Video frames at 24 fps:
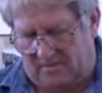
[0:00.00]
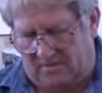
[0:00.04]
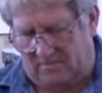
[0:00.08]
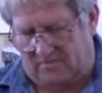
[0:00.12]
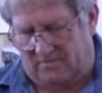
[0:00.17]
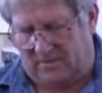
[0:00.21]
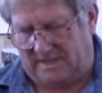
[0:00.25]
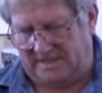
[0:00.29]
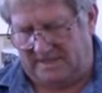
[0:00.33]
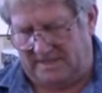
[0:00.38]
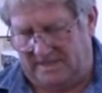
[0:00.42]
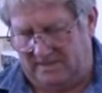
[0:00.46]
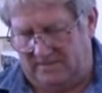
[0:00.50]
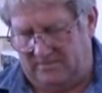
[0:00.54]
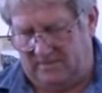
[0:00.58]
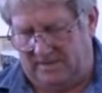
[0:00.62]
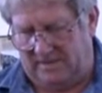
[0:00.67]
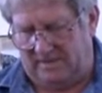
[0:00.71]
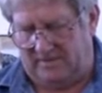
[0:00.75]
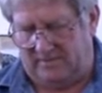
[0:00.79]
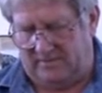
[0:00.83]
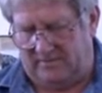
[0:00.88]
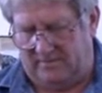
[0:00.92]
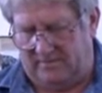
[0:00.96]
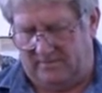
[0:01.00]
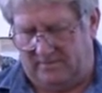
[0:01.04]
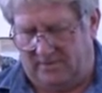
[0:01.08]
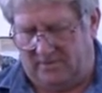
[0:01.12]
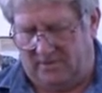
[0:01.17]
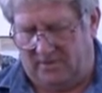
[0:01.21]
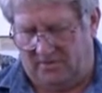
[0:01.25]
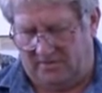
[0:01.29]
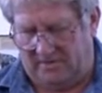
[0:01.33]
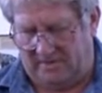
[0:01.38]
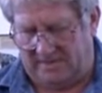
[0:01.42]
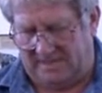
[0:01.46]
Resin, when you
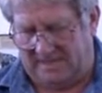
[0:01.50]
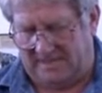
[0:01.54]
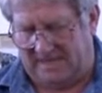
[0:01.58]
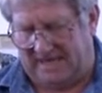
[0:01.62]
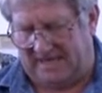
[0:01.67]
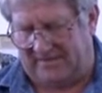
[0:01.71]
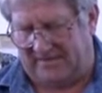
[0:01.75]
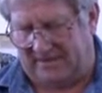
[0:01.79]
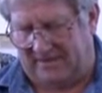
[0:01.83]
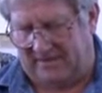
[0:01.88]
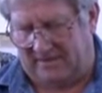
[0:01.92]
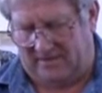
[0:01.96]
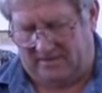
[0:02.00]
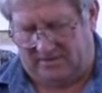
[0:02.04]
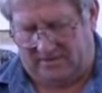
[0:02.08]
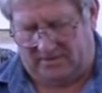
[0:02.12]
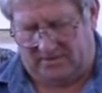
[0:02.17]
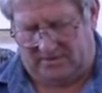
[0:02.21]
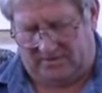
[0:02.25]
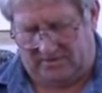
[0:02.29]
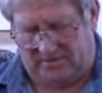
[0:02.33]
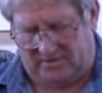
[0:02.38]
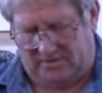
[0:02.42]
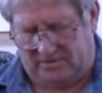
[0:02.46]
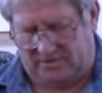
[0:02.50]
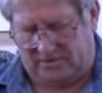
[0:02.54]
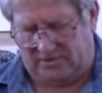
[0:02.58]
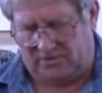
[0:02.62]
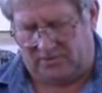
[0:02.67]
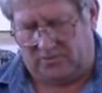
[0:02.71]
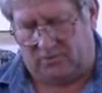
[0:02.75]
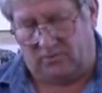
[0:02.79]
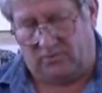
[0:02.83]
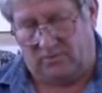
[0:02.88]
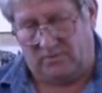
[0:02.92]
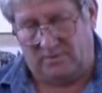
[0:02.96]
glue it together, you
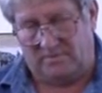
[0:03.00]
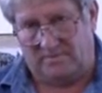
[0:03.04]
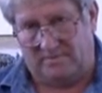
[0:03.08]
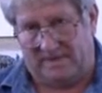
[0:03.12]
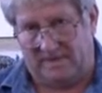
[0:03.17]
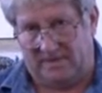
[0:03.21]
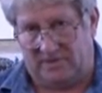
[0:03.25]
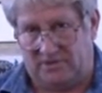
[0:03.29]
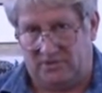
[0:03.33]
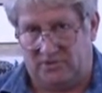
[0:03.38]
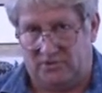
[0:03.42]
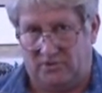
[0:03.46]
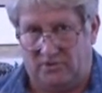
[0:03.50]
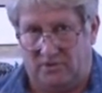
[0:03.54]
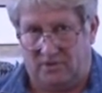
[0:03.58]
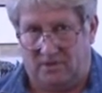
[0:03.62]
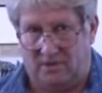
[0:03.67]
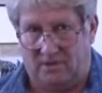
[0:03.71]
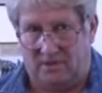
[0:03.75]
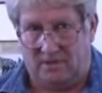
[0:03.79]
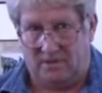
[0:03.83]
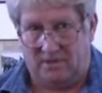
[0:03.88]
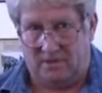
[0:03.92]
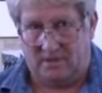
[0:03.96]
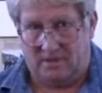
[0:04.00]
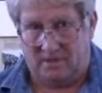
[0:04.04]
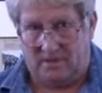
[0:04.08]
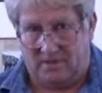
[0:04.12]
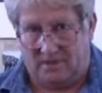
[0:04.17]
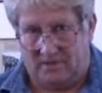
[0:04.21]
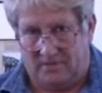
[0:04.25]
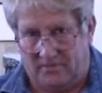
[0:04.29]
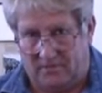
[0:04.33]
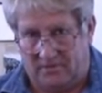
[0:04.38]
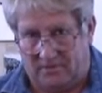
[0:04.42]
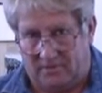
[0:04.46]
should always make sure
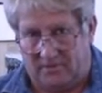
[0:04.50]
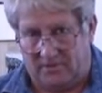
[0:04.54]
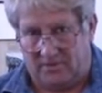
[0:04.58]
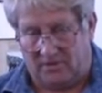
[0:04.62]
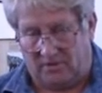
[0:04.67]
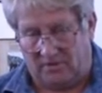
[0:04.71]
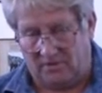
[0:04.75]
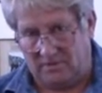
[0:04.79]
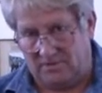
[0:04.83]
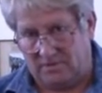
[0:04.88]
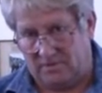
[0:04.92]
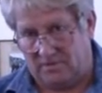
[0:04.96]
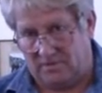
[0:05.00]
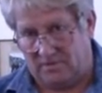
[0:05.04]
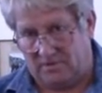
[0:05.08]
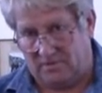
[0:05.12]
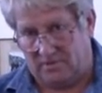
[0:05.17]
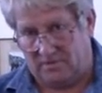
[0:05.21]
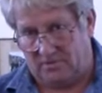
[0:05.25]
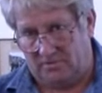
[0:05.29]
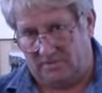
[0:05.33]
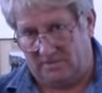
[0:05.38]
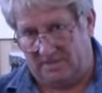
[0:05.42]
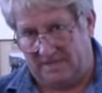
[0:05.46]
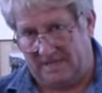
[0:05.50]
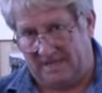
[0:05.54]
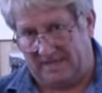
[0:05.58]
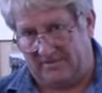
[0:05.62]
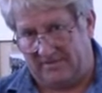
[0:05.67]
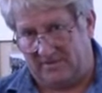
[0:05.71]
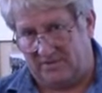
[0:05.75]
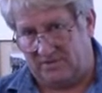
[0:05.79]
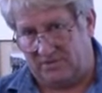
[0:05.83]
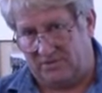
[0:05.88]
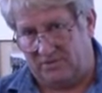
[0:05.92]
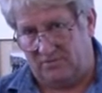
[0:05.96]
that you don't glue
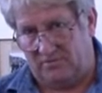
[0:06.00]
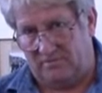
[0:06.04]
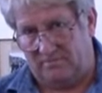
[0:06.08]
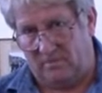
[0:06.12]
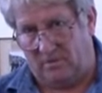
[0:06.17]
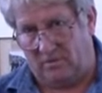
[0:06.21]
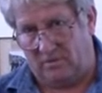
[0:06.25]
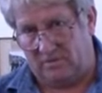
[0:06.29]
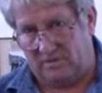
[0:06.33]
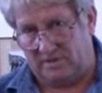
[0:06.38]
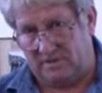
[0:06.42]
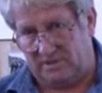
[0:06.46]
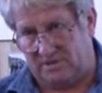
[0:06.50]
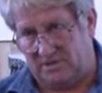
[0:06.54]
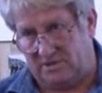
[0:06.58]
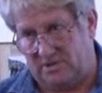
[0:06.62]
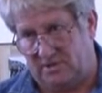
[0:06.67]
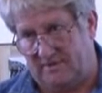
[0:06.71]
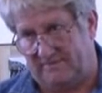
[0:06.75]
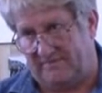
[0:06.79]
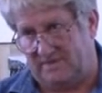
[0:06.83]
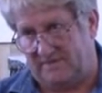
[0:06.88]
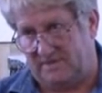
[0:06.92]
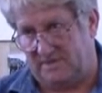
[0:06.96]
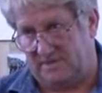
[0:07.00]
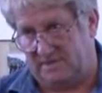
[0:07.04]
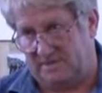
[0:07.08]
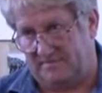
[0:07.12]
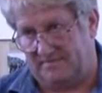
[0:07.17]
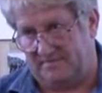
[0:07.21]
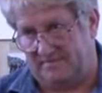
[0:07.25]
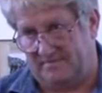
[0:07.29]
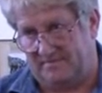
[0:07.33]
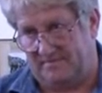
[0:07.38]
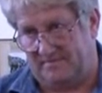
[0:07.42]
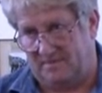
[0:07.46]
together two molded surfaces.
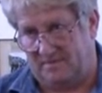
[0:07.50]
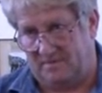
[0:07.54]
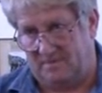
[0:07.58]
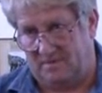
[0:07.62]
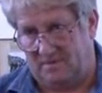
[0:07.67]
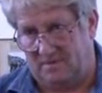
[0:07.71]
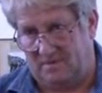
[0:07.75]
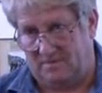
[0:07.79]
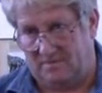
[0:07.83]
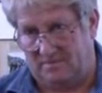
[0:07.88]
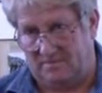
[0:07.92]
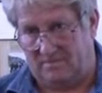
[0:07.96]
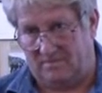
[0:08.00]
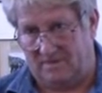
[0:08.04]
Right?